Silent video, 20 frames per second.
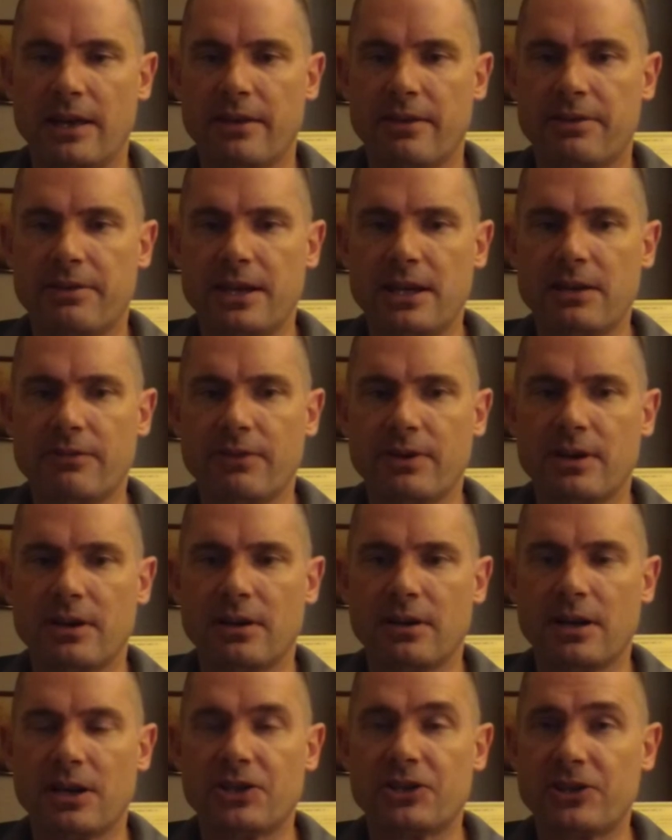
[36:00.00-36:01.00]
Think of
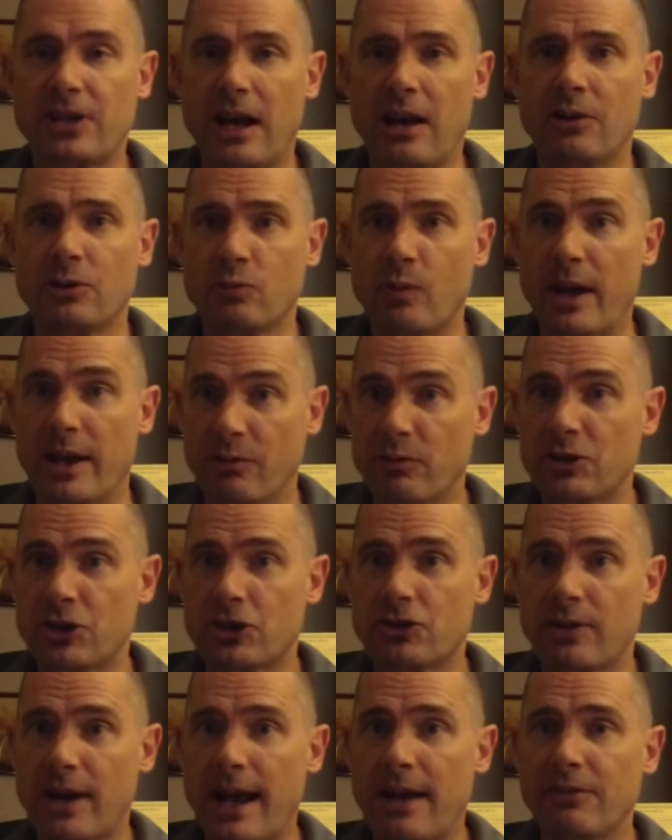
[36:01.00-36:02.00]
a sound wave which
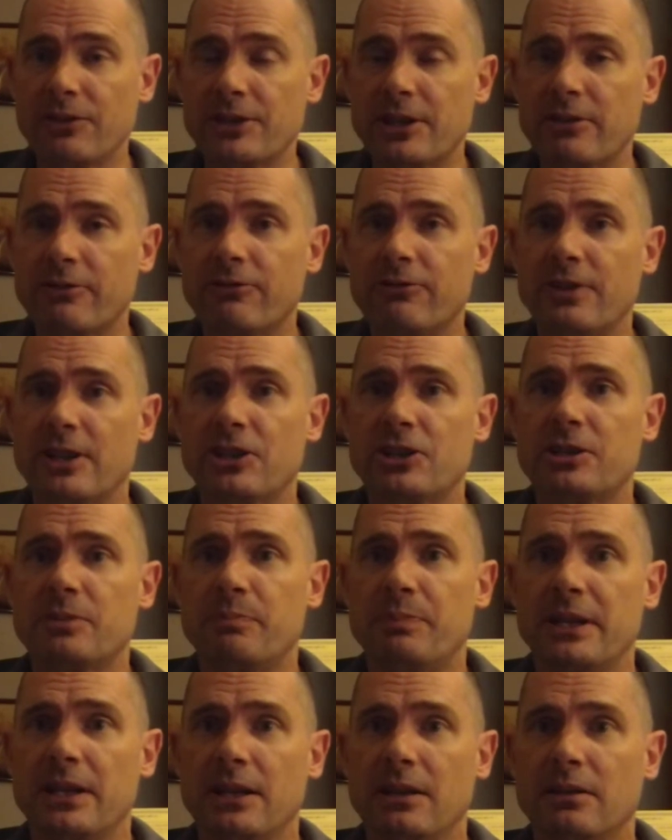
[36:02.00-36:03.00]
travels at a fixed
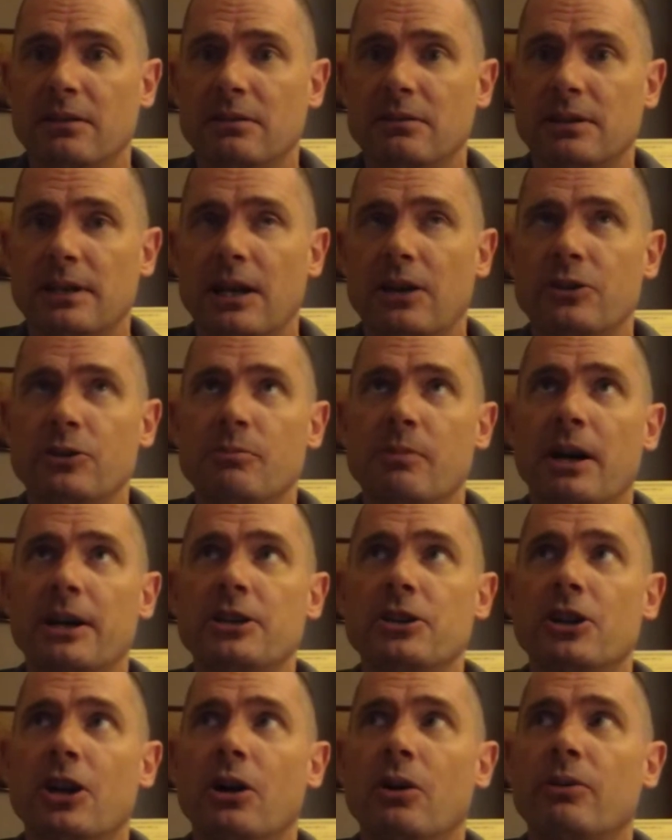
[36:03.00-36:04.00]
speed. Now you
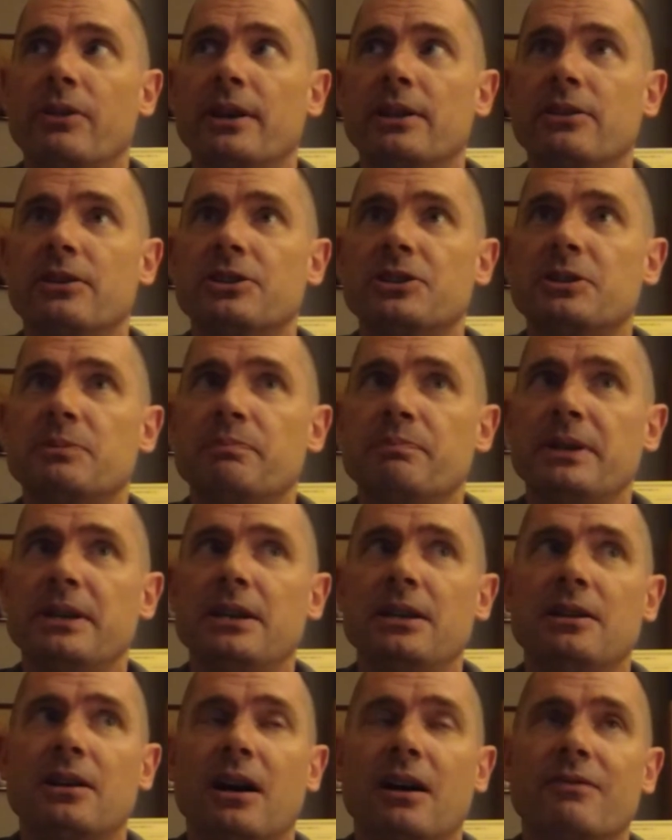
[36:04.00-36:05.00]
might know that the
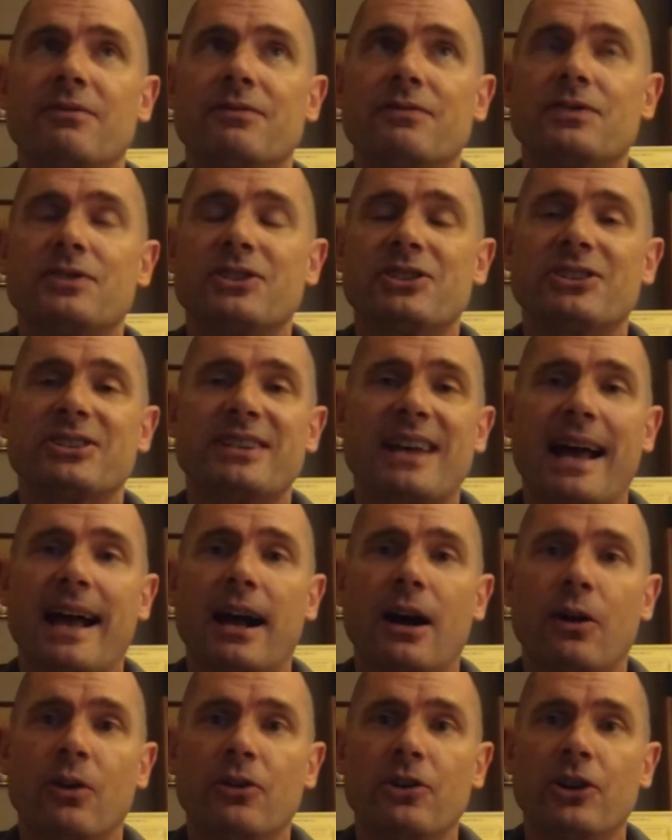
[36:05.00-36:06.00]
speed of
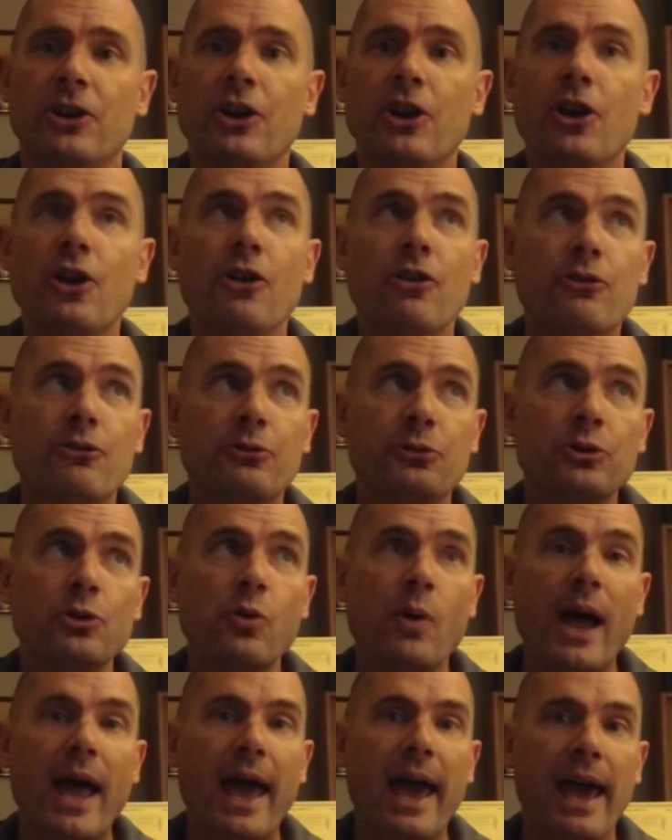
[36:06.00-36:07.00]
sound
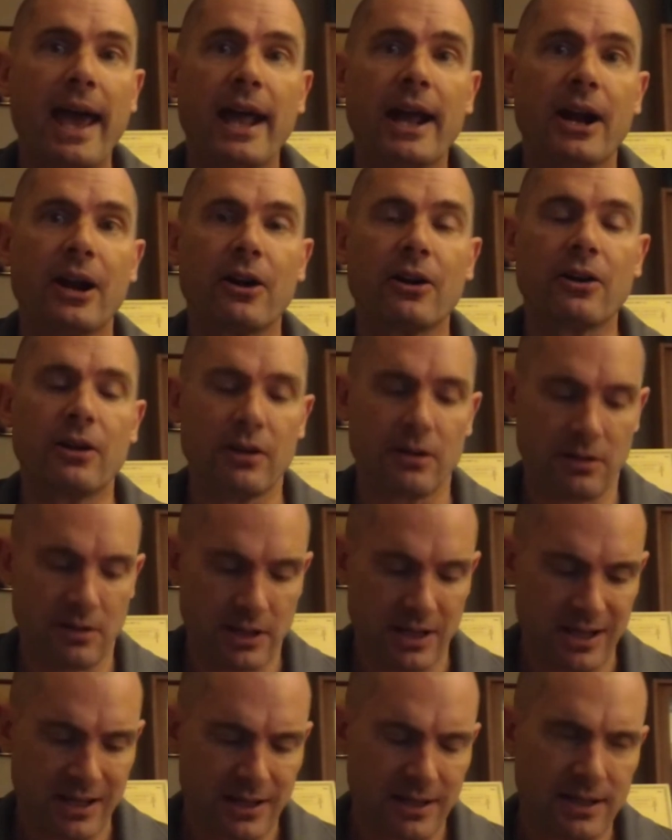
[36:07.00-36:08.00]
through air
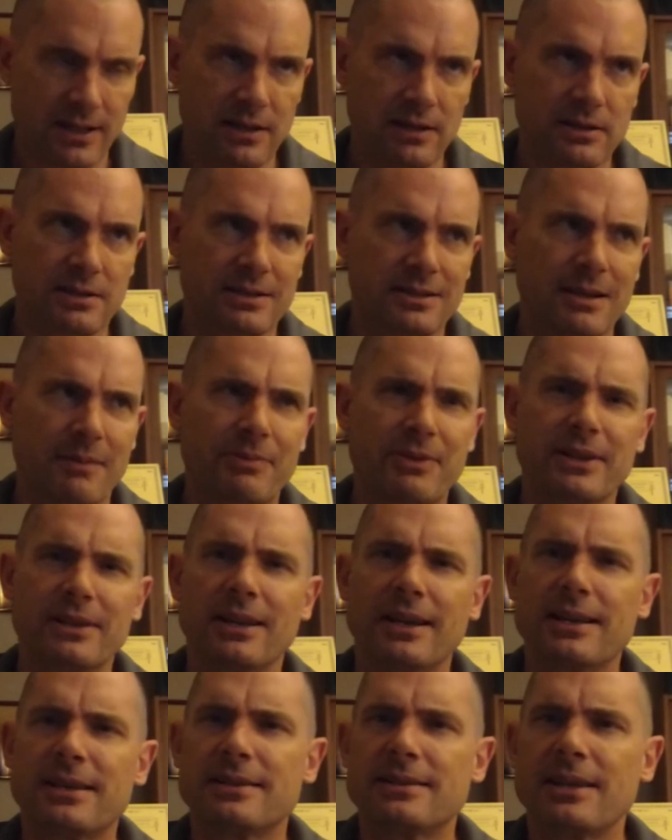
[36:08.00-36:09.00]
is something
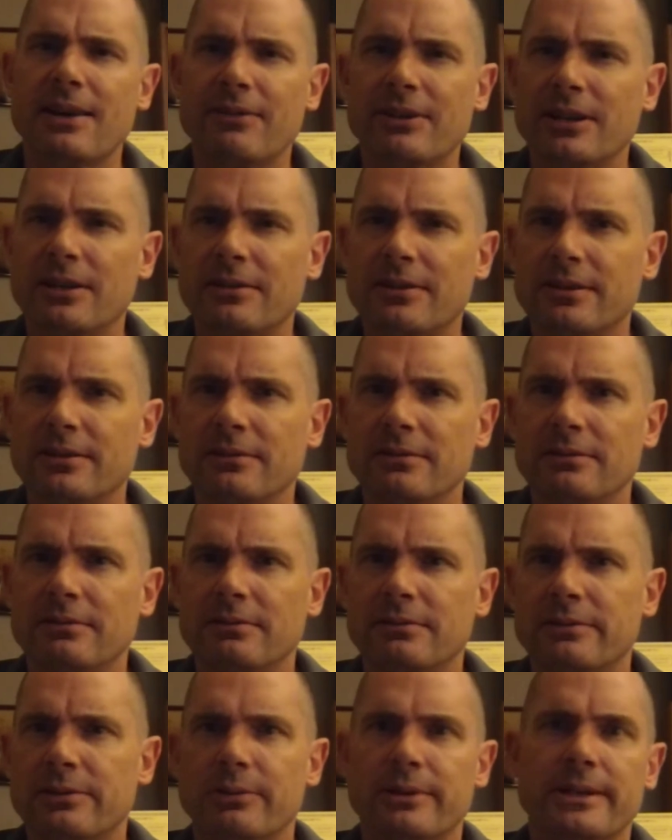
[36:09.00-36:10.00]
like
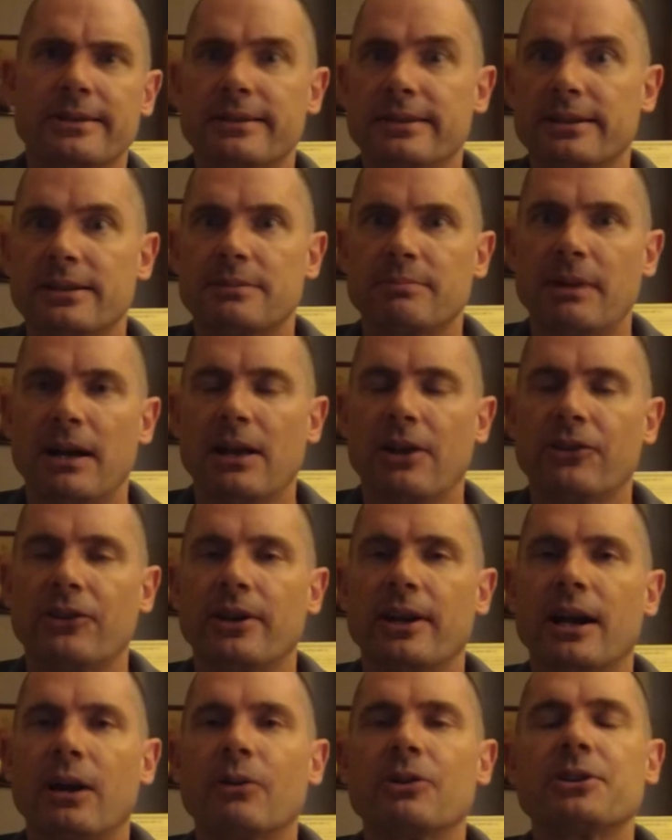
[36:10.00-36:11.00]
726 miles
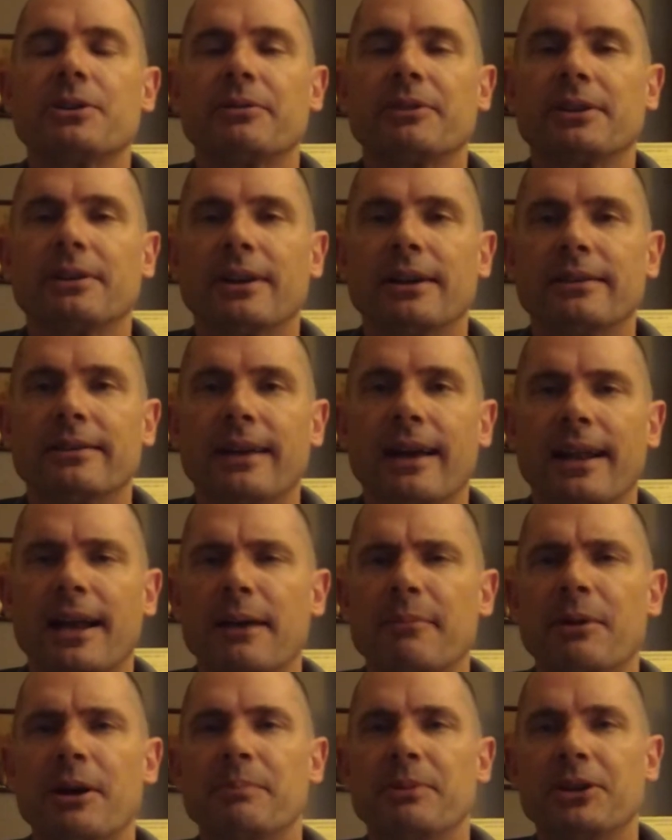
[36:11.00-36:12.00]
an hour, something like that. I
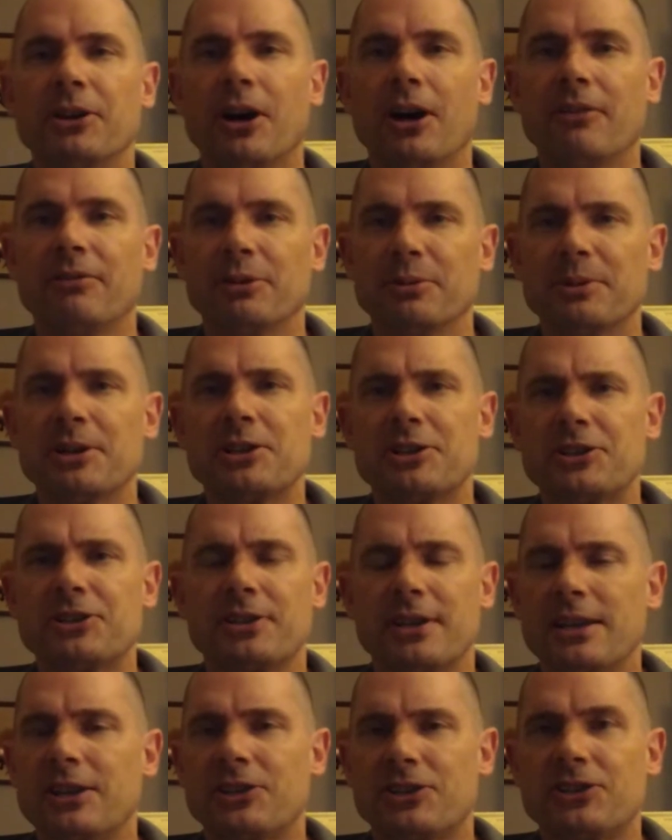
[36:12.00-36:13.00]
might be off a little bit.
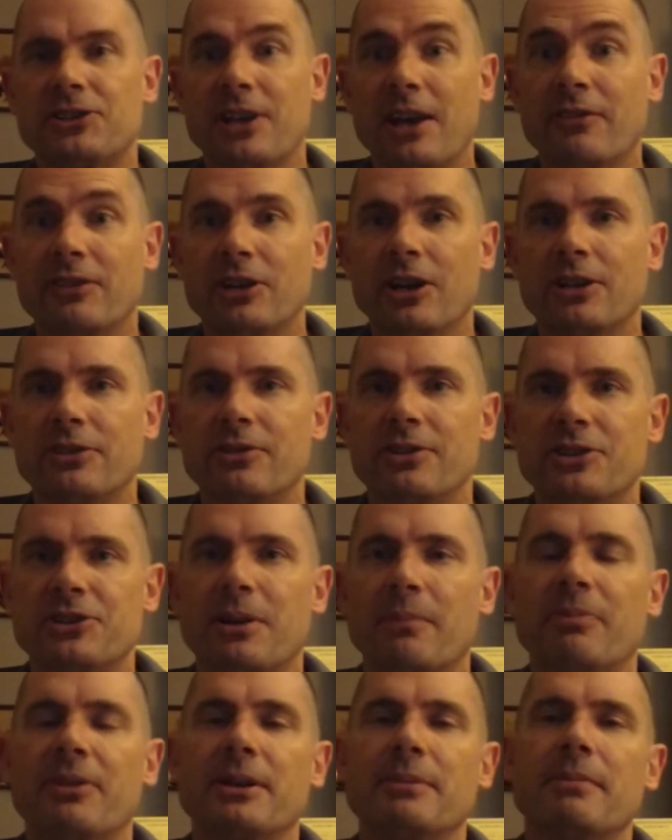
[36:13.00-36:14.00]
It's 700
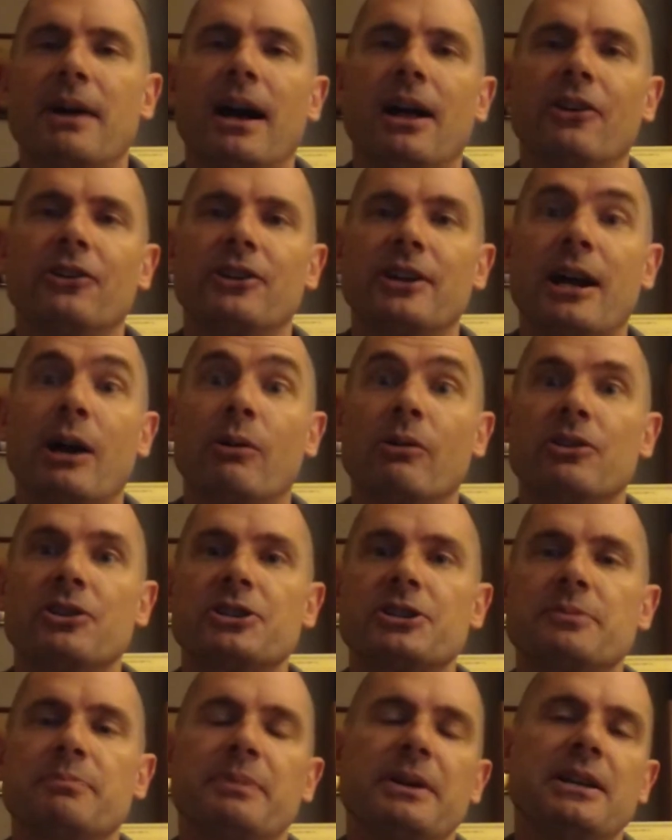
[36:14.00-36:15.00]
something miles an hour, the
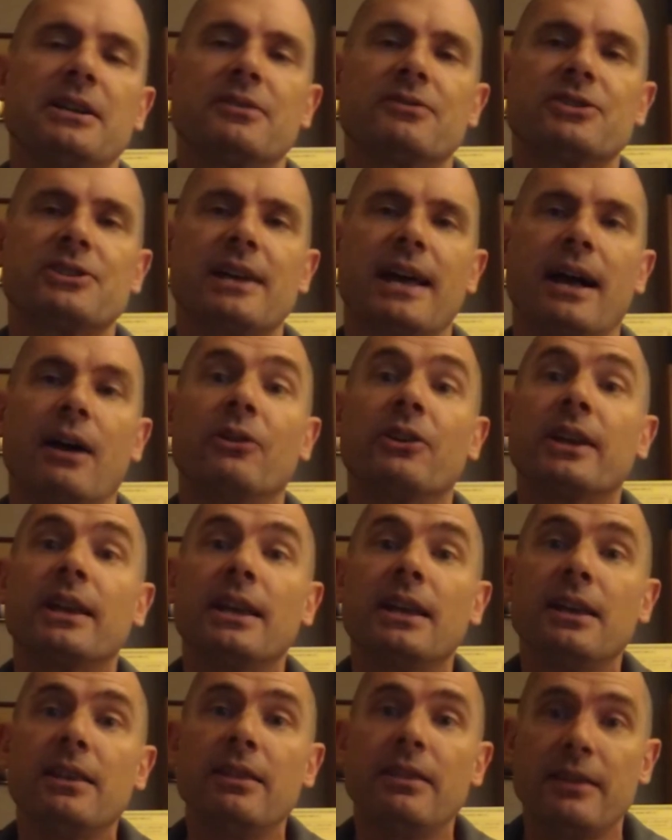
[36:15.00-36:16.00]
speed of sound
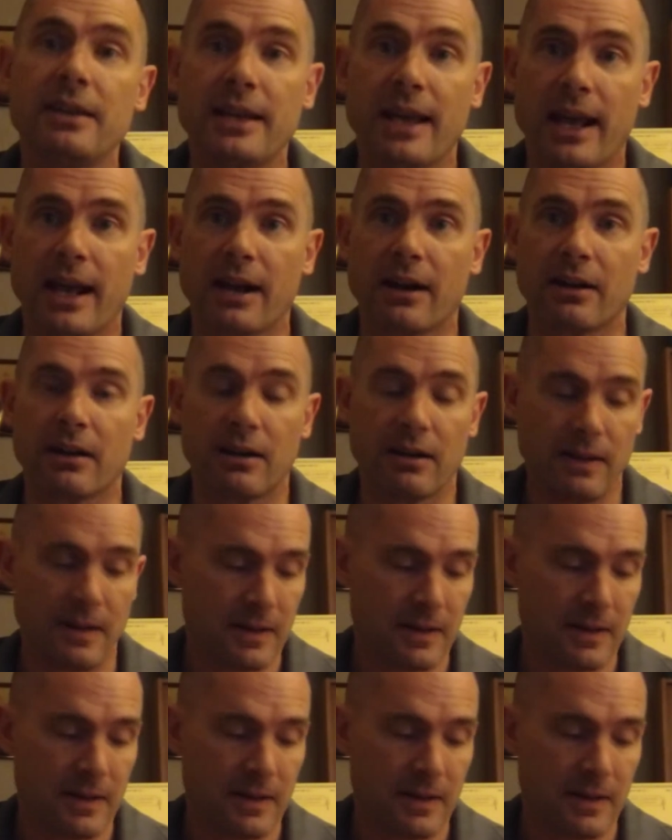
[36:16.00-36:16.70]
in the air.